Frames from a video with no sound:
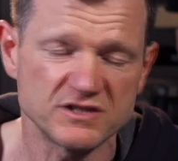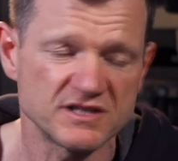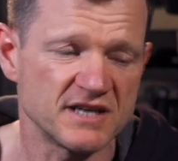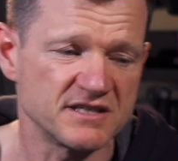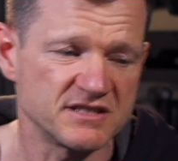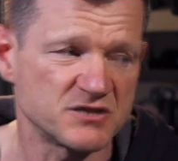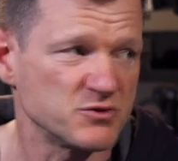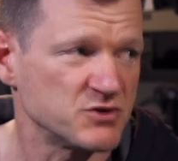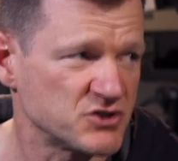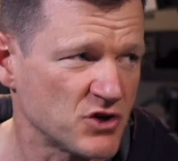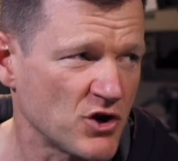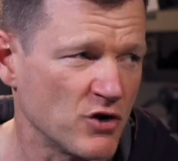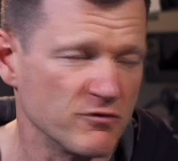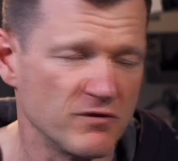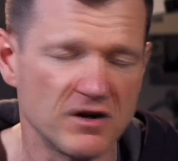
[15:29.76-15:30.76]
say, to switch
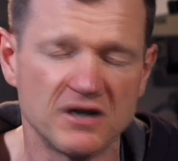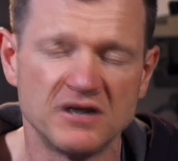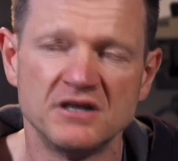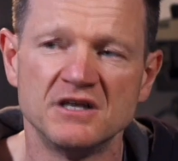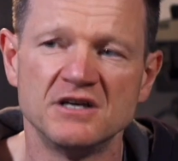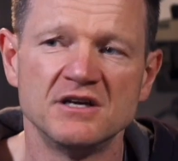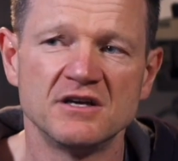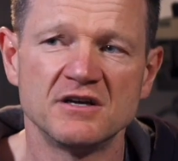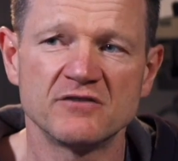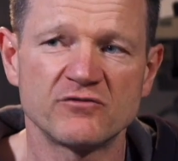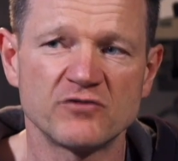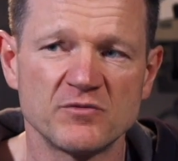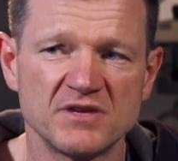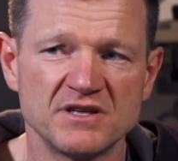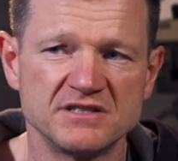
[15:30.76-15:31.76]
over
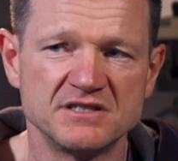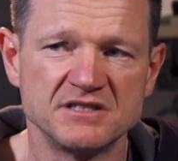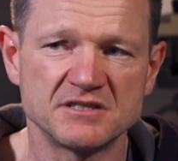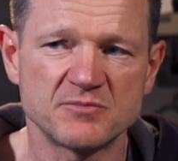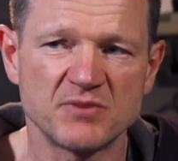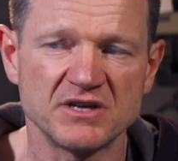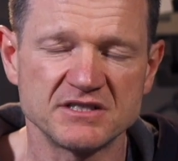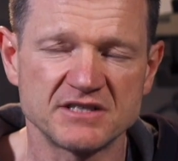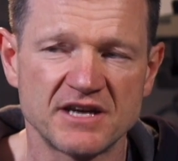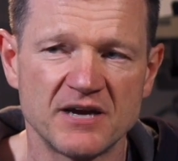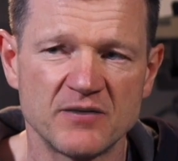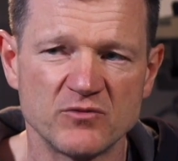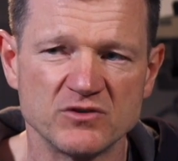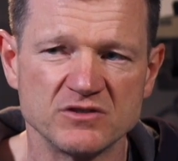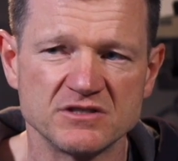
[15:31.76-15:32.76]
from their disc-based
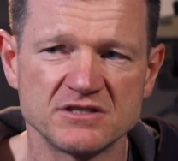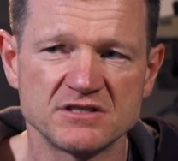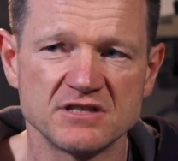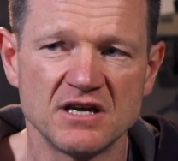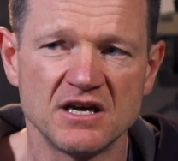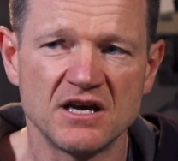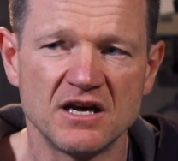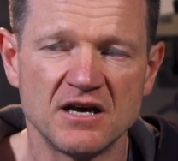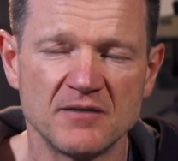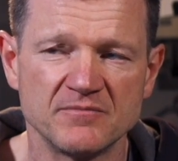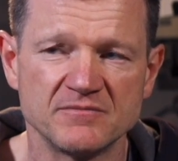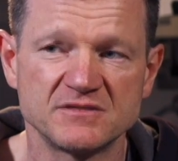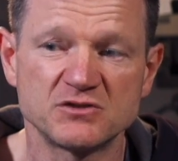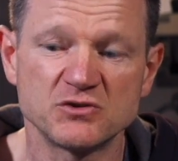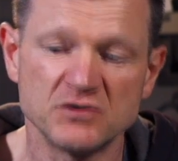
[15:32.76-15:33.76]
cameras
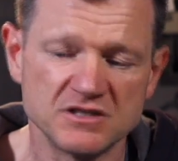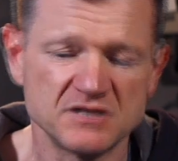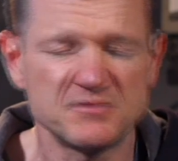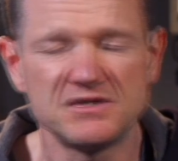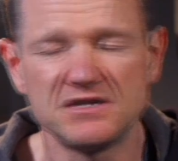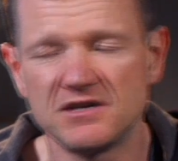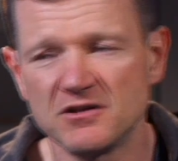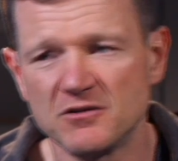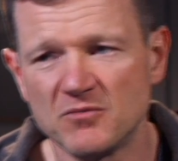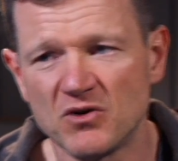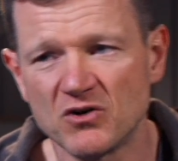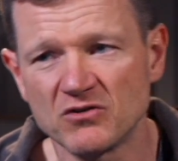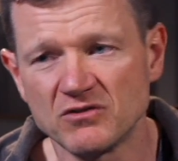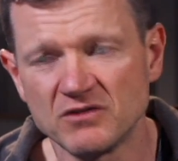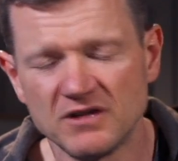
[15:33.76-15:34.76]
to this particular
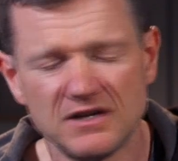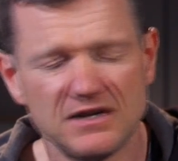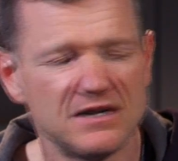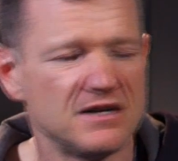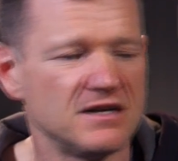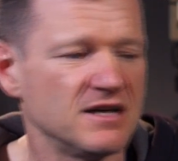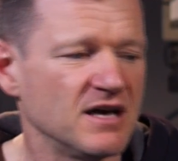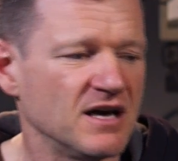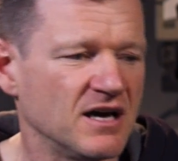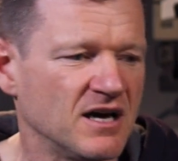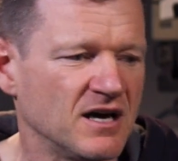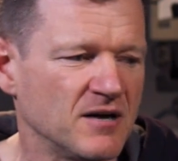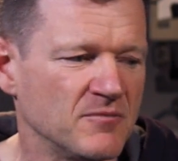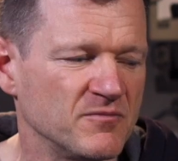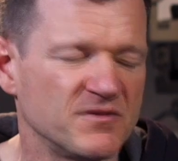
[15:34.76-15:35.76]
model,
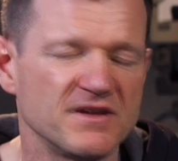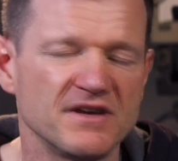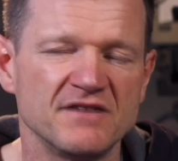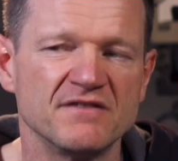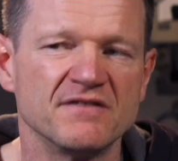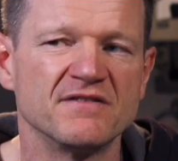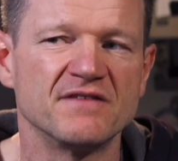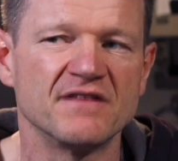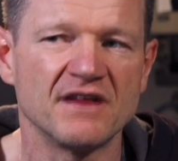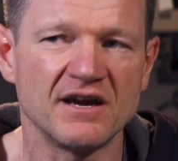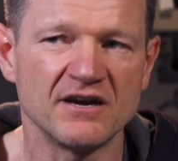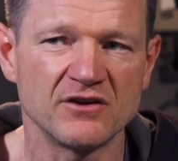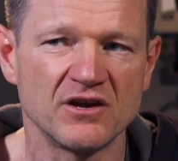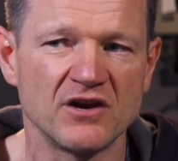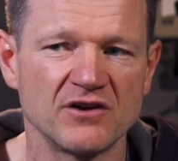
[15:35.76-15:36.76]
then
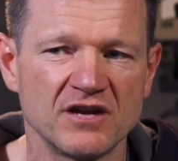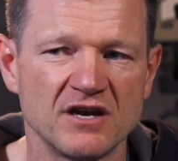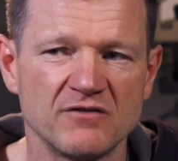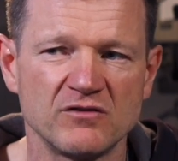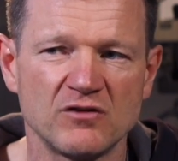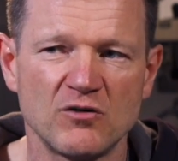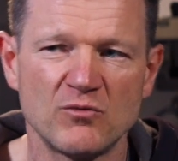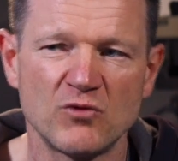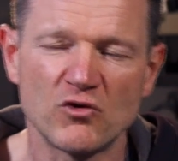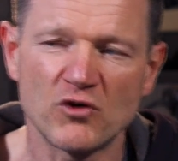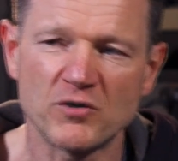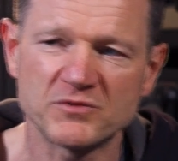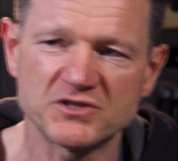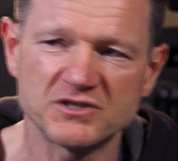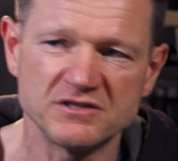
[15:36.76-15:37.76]
they are going to have a lot more
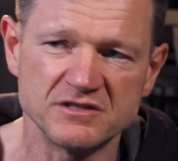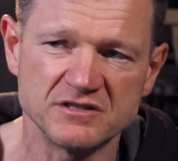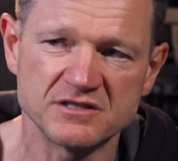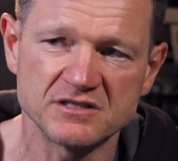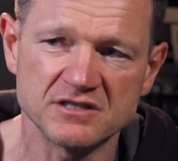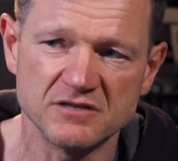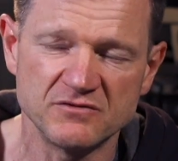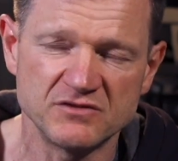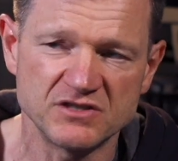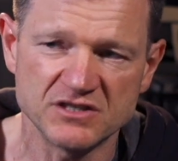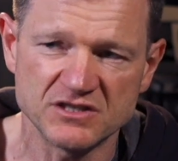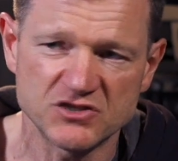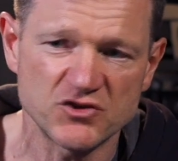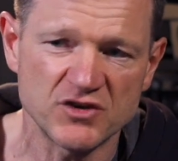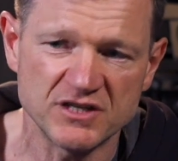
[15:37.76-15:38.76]
options of
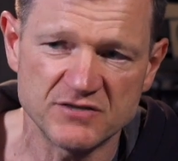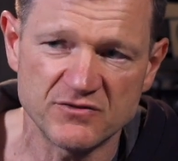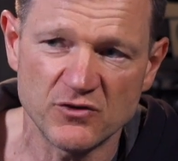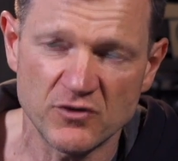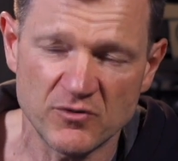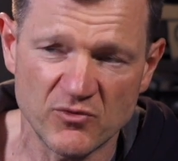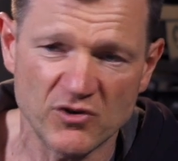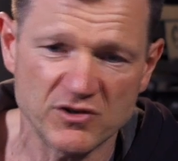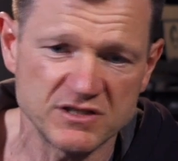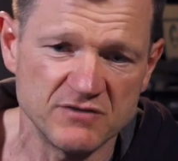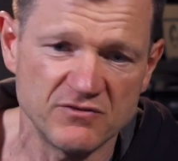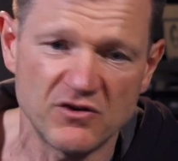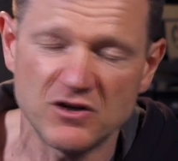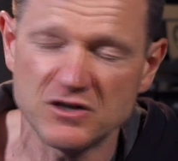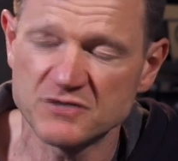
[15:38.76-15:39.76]
just transferring proxy
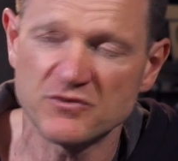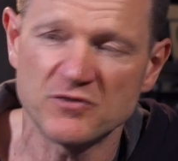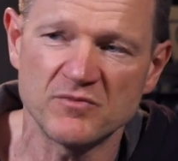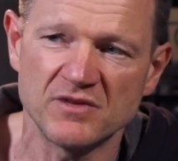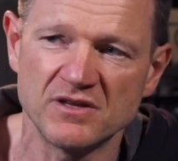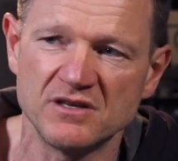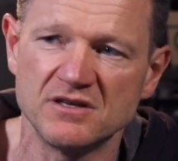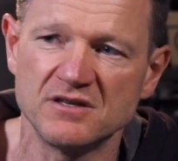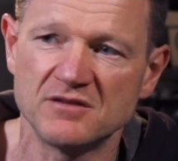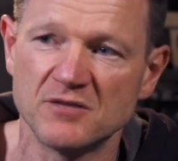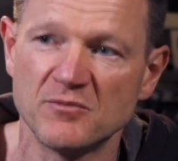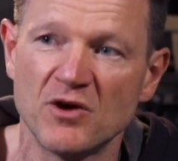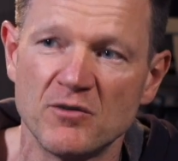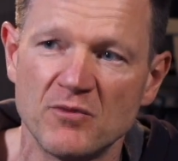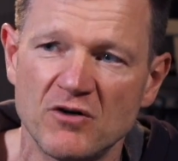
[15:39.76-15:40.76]
files from the
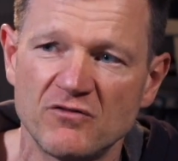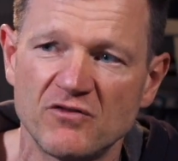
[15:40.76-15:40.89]
mobile